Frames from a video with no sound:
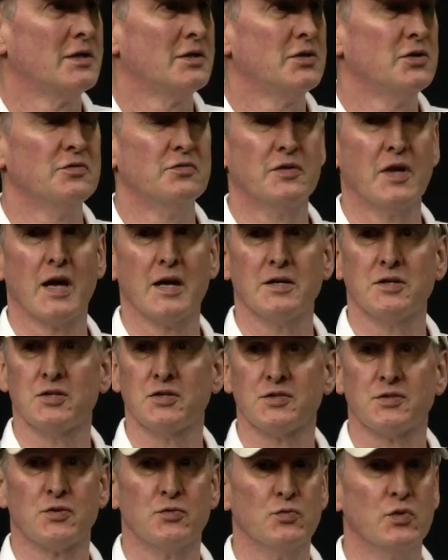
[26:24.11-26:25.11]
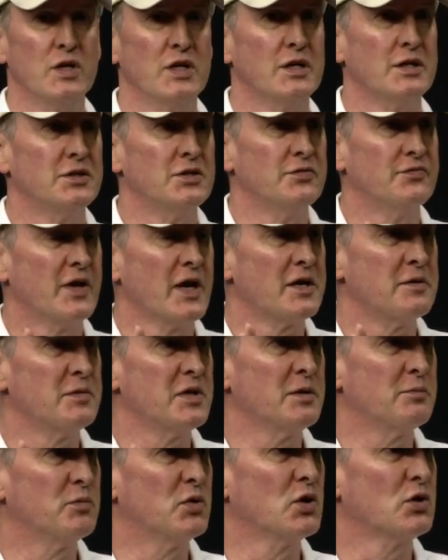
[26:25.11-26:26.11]
You've got to just read. You've got to be
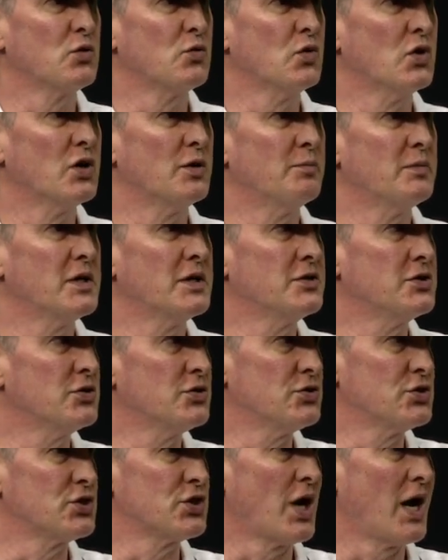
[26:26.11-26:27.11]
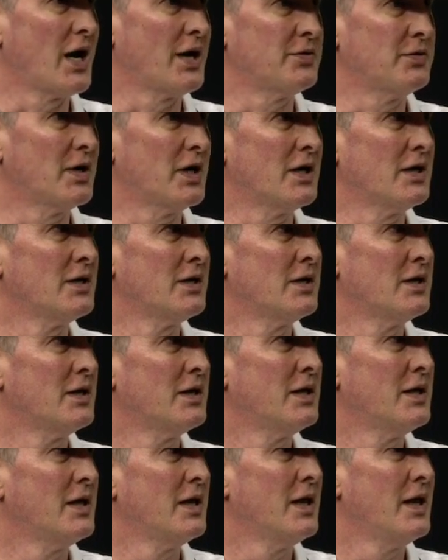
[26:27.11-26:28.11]
a bookworm in your genre.
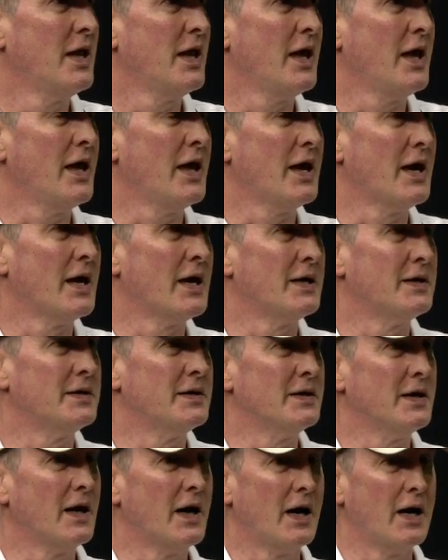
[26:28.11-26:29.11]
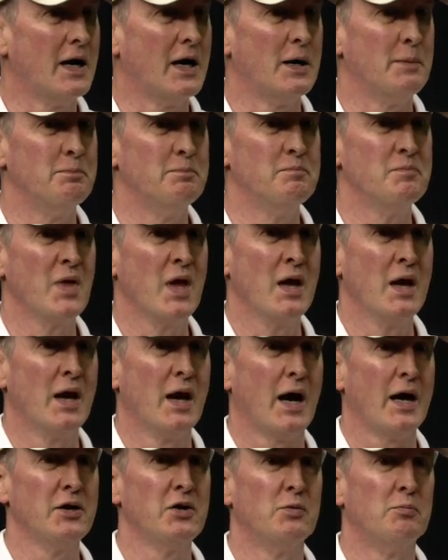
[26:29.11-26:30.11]
And
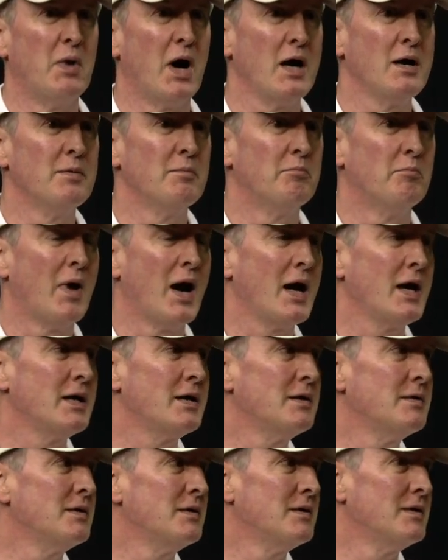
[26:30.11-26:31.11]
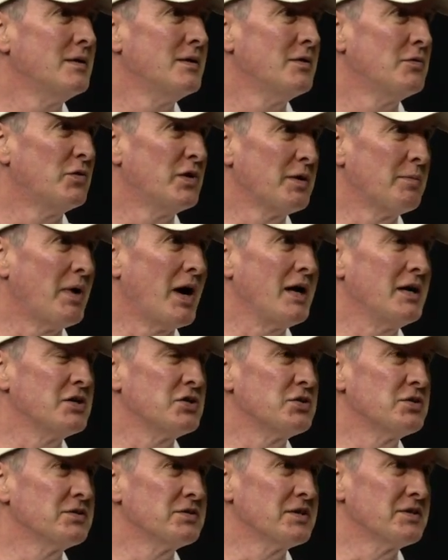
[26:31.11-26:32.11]
I know one of my
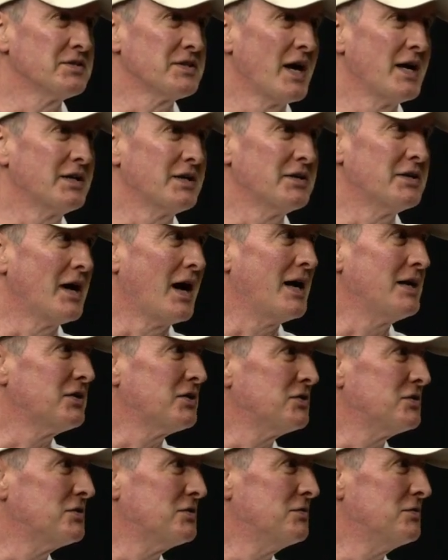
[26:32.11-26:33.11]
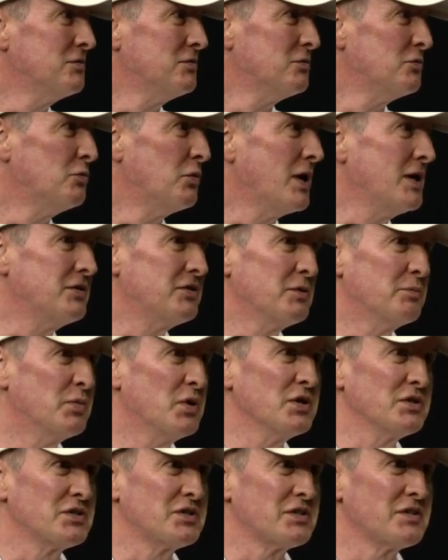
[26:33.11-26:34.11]
issues is I could write the
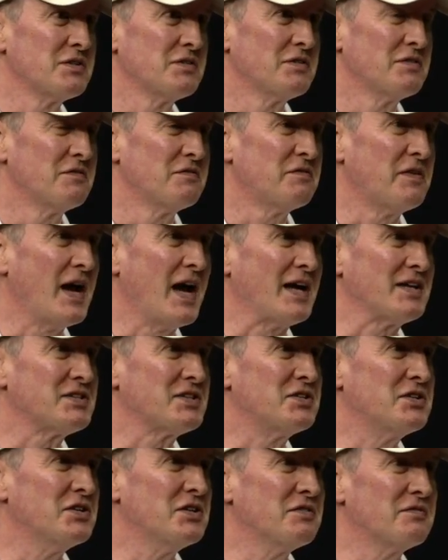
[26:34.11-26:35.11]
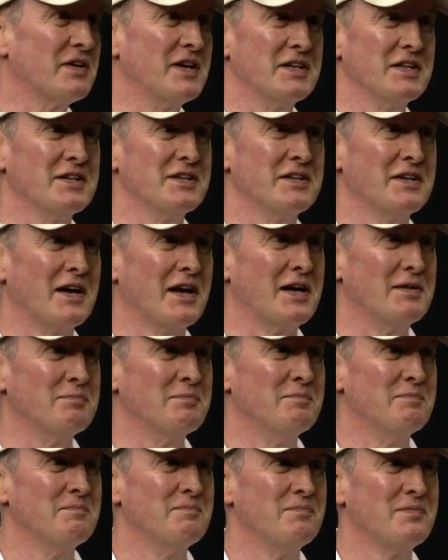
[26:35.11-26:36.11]
books faster if I didn't.
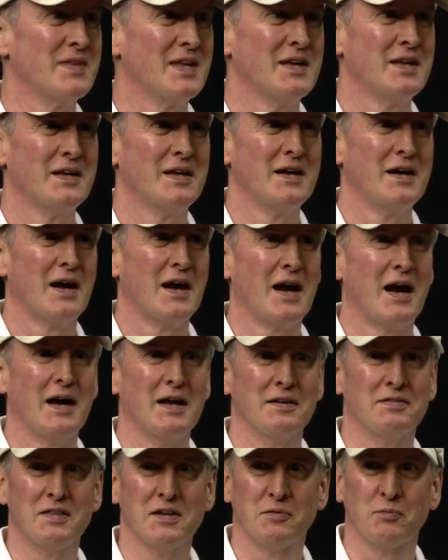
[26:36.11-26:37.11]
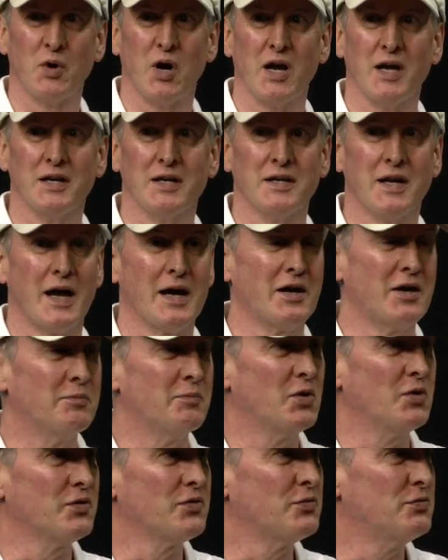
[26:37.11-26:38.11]
I think Brian and I are
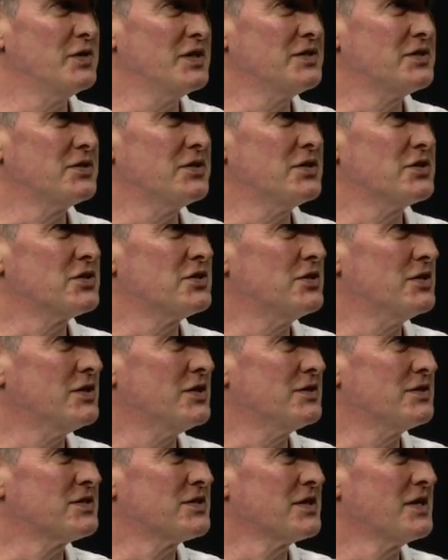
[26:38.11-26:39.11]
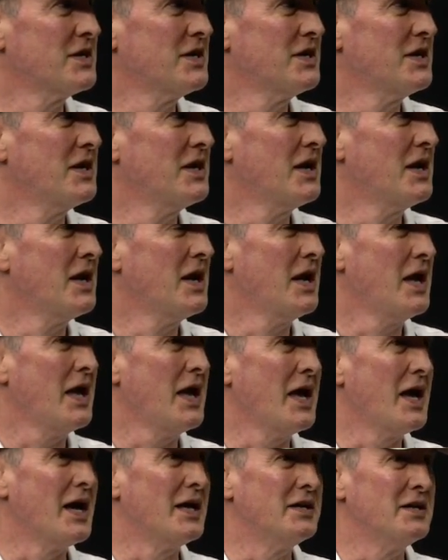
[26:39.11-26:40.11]
both research nerds.
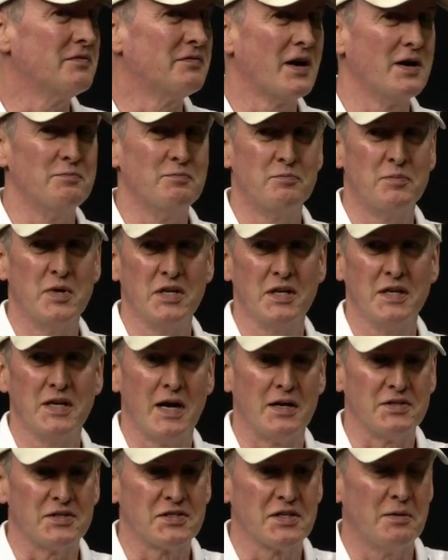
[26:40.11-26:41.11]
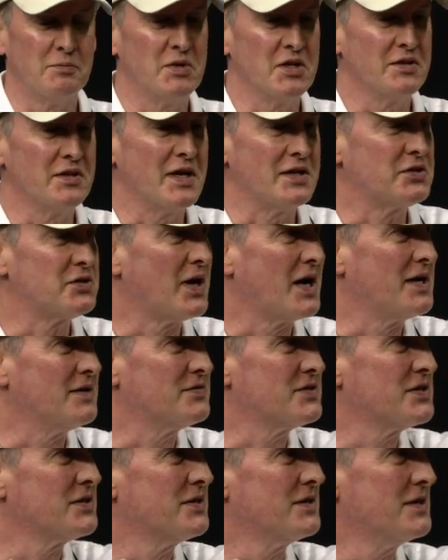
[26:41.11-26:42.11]
Yeah. And if I'm picking out somebody that
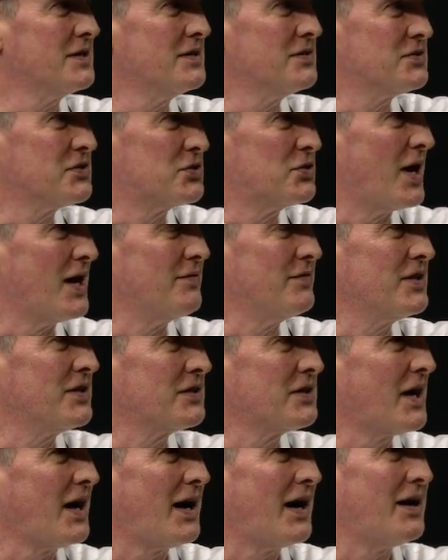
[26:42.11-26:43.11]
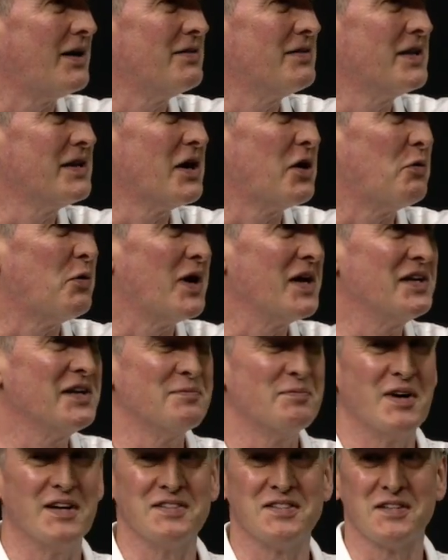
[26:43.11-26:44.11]
is driving a car, then I'll wind
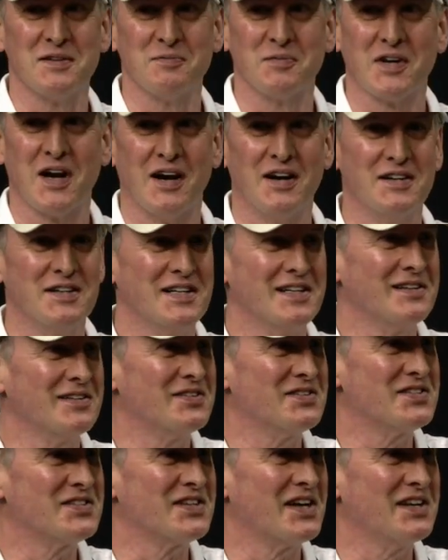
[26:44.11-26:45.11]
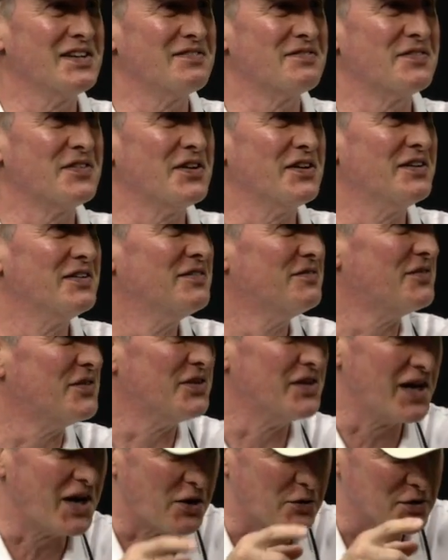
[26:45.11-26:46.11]
up on some car dealer site for
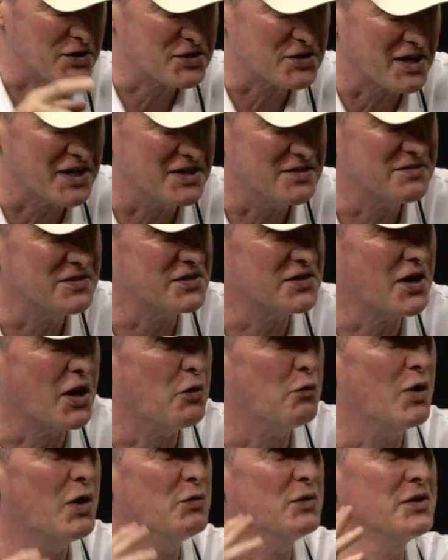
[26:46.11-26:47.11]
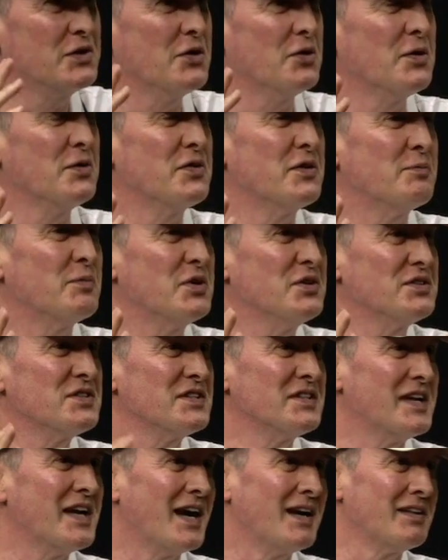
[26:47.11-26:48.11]
an hour trying to figure out what would go with the
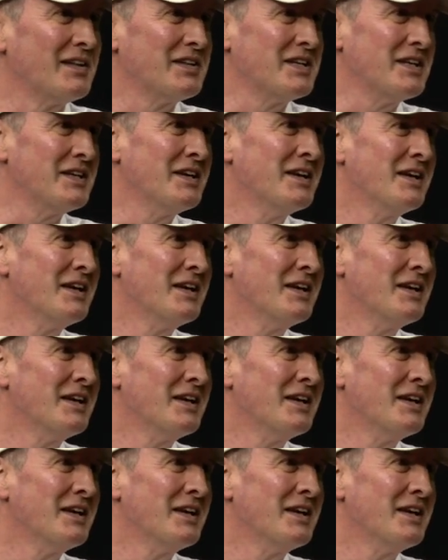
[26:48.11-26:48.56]
personality.